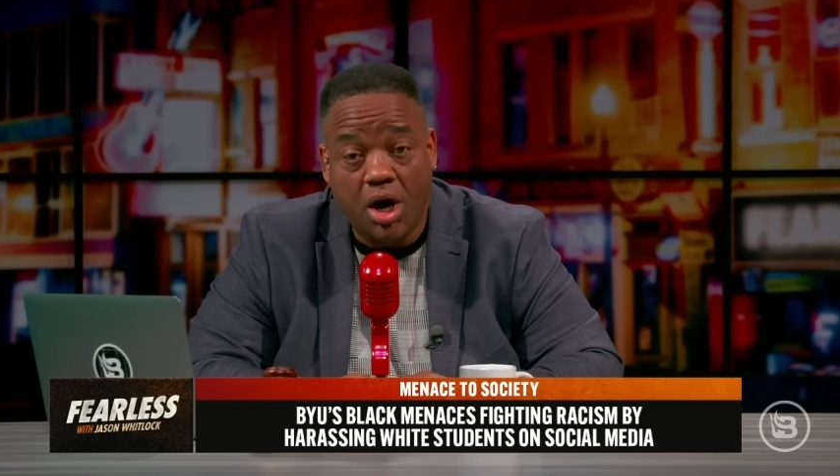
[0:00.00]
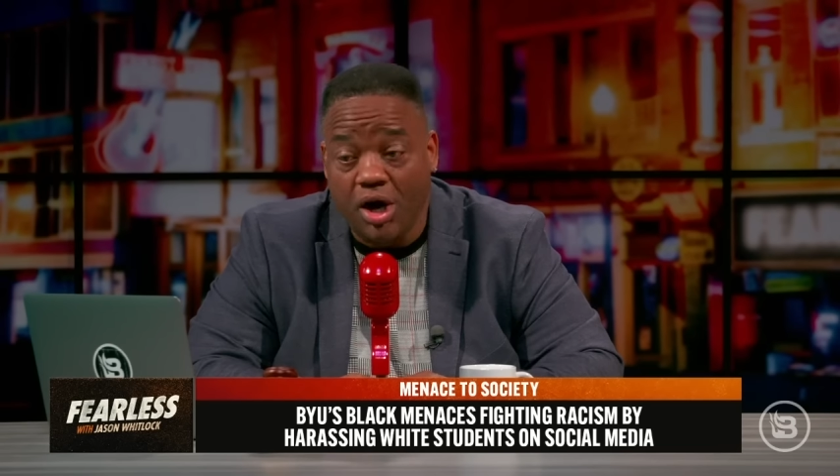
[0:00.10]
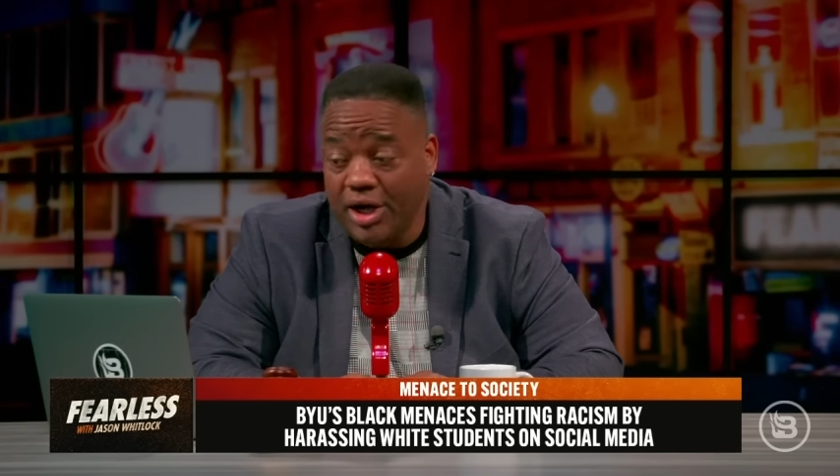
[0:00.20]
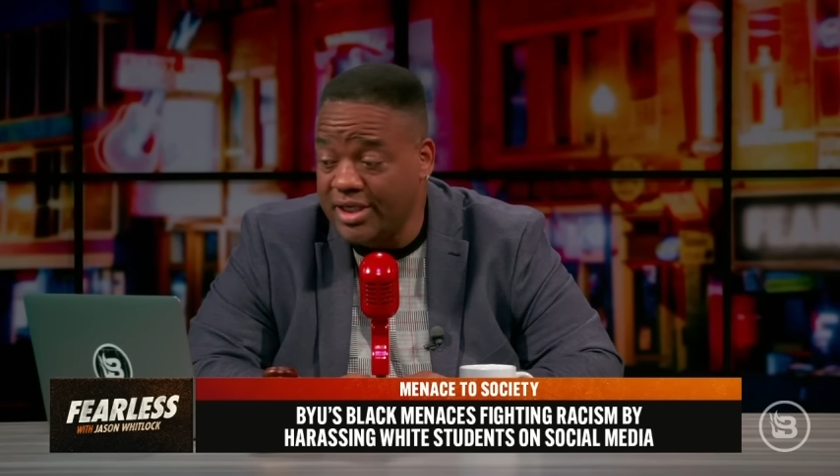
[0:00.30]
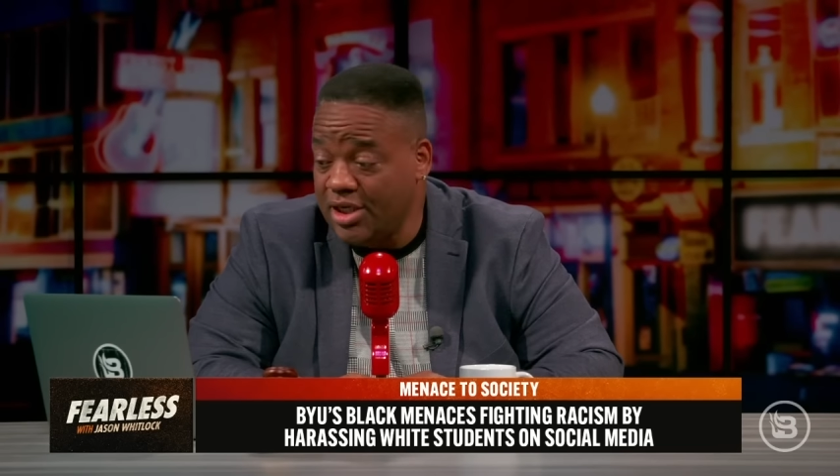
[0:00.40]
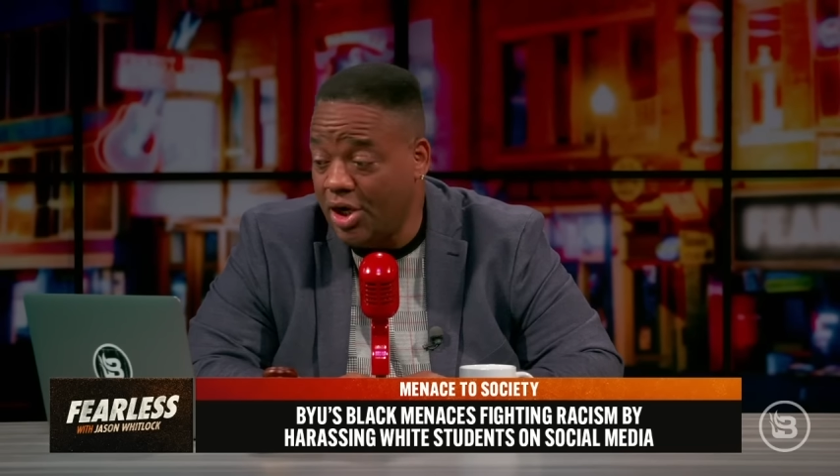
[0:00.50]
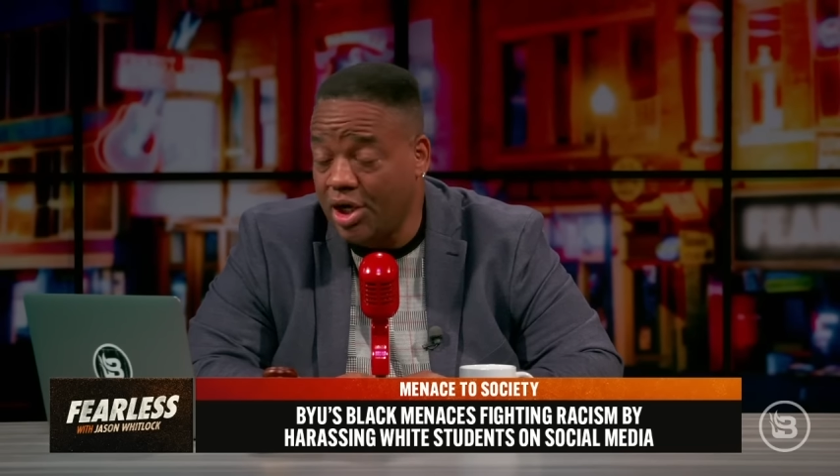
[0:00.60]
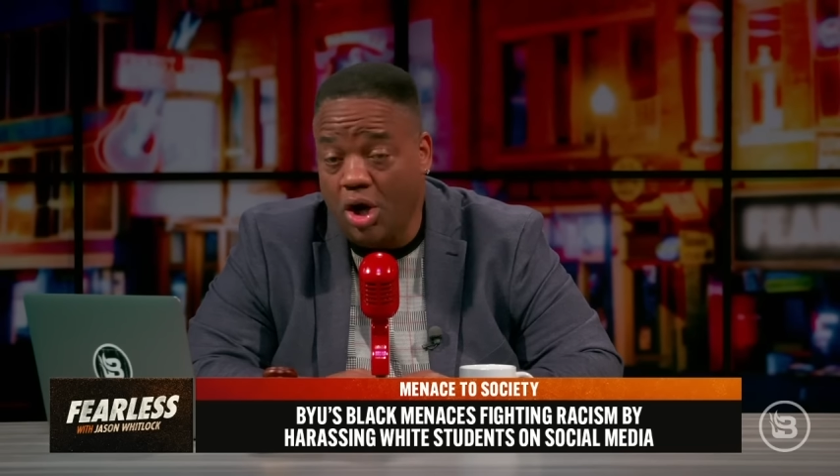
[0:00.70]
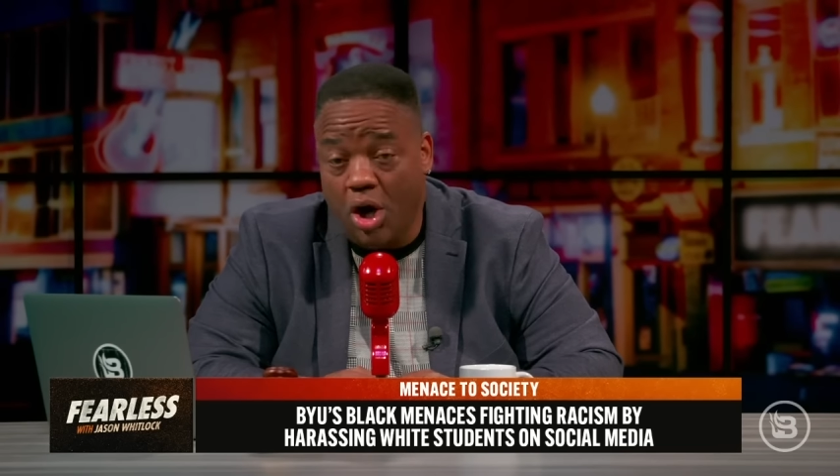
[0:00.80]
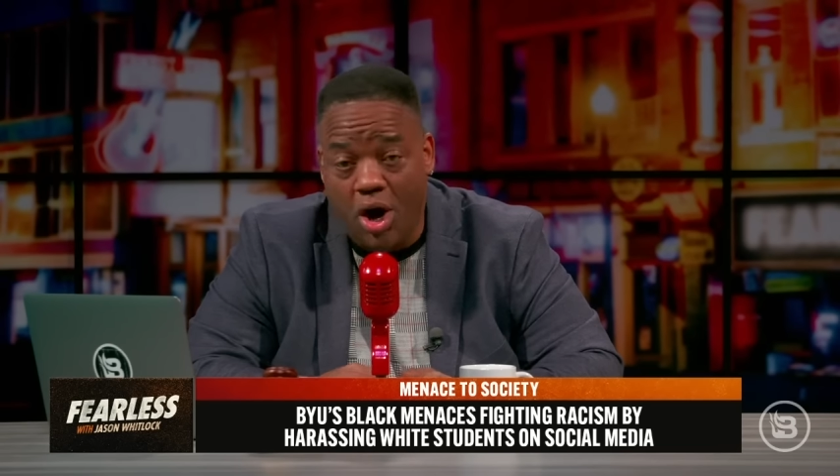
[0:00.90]
are
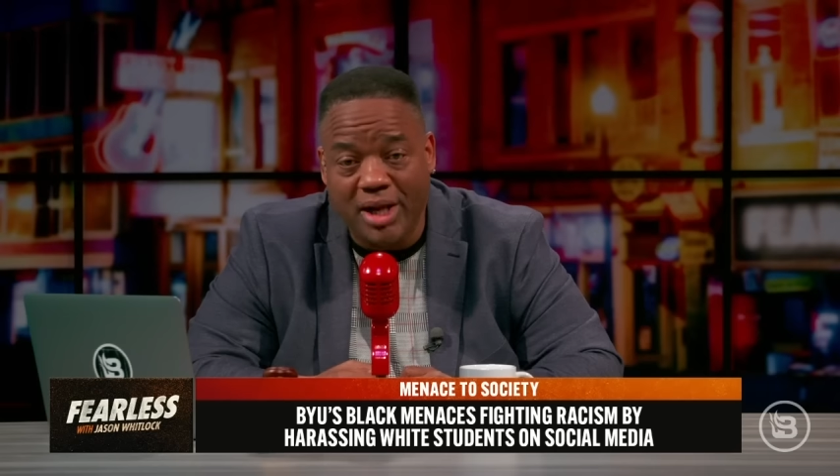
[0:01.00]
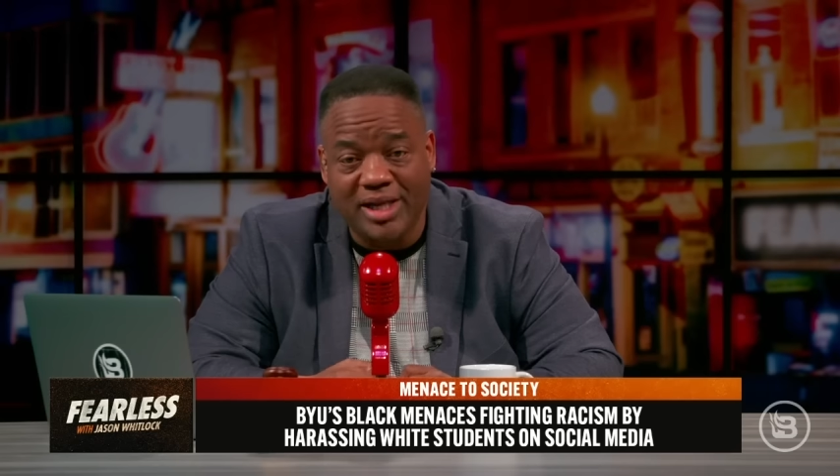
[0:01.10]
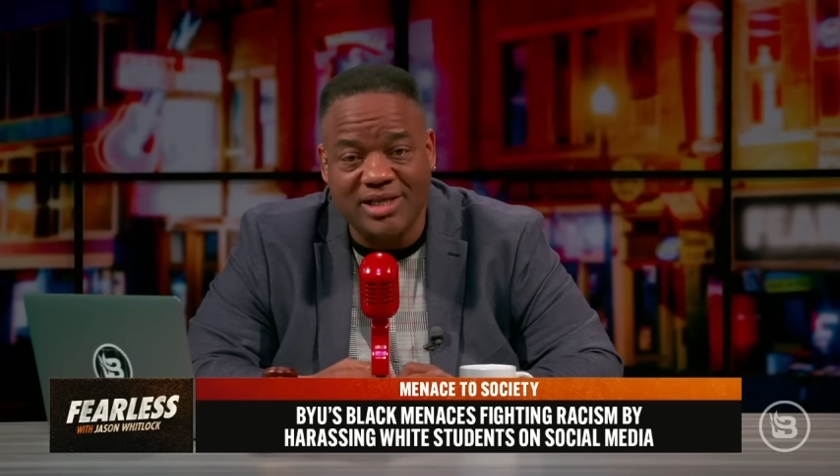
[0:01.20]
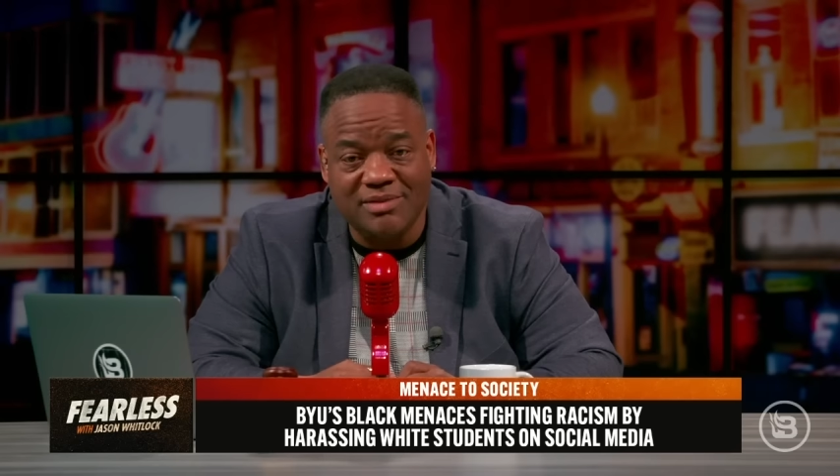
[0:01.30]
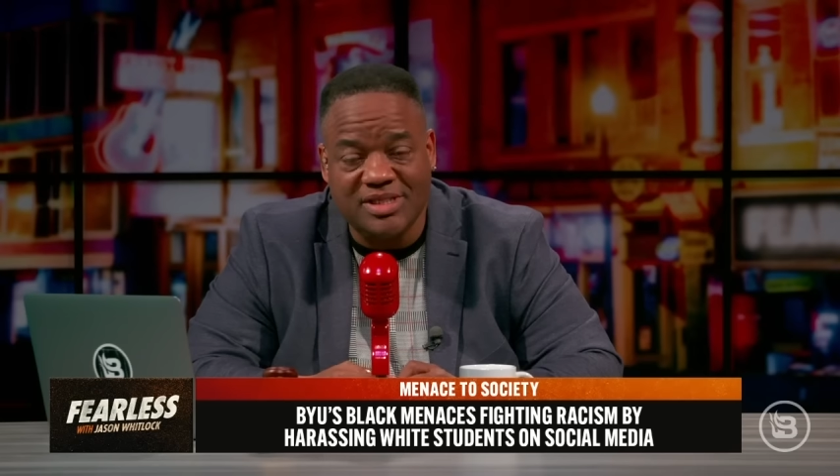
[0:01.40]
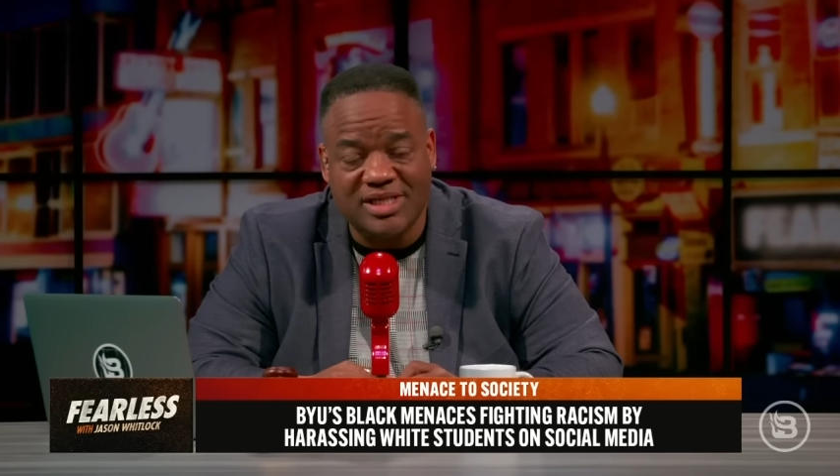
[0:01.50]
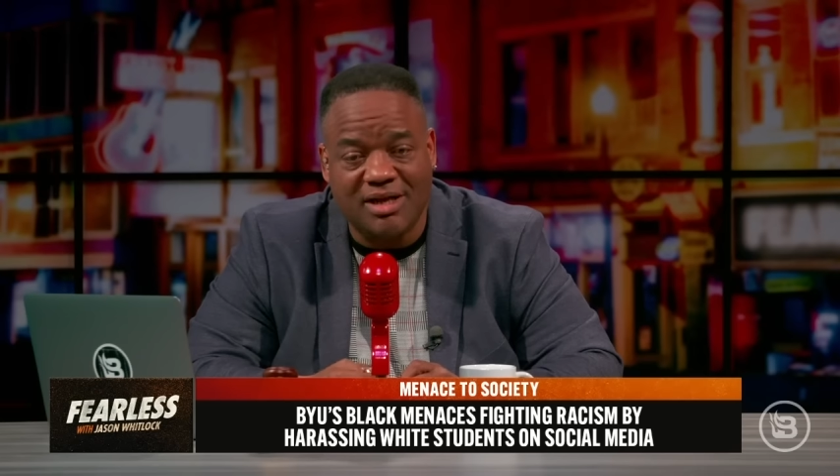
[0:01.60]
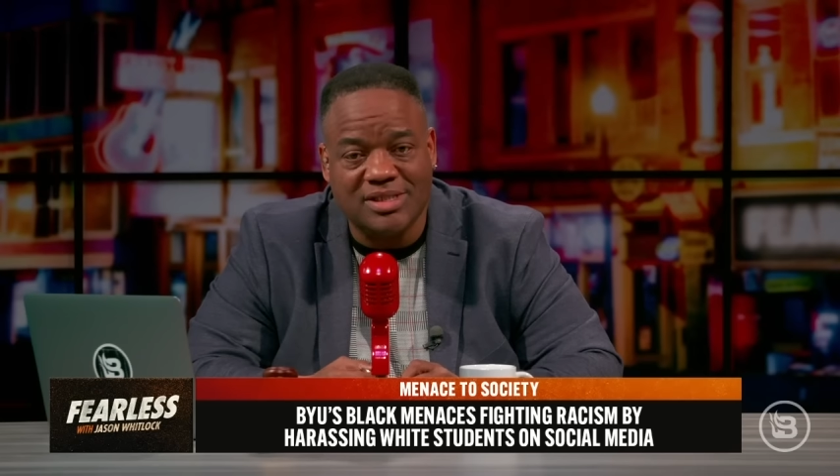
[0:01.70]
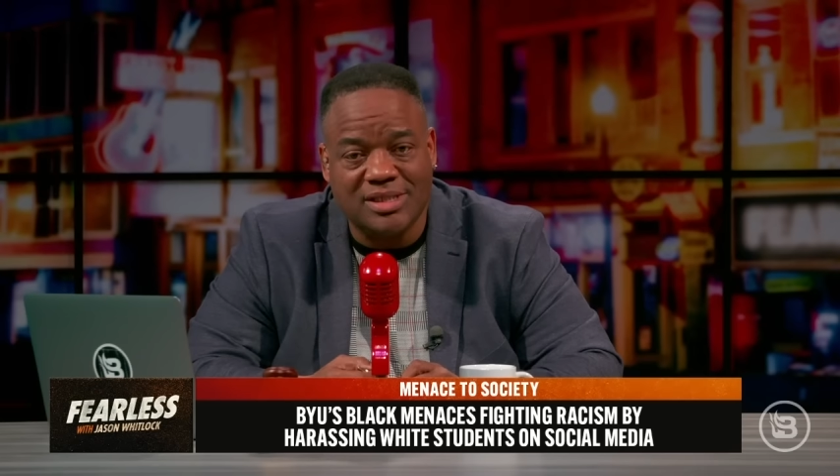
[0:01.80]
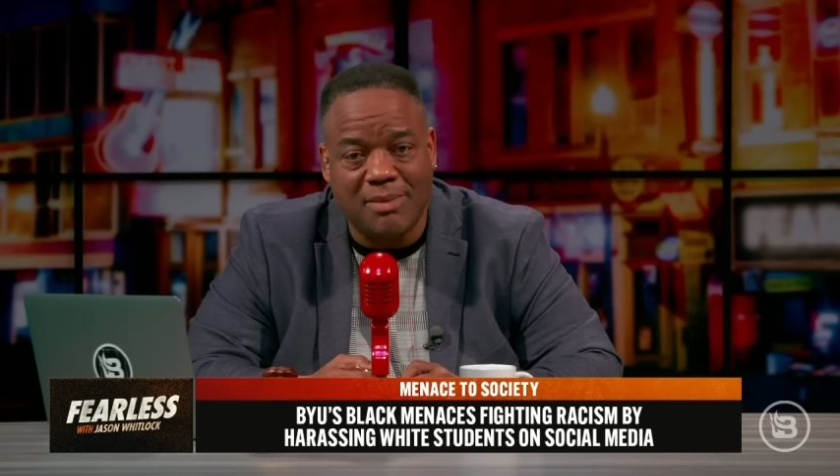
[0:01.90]
calling themselves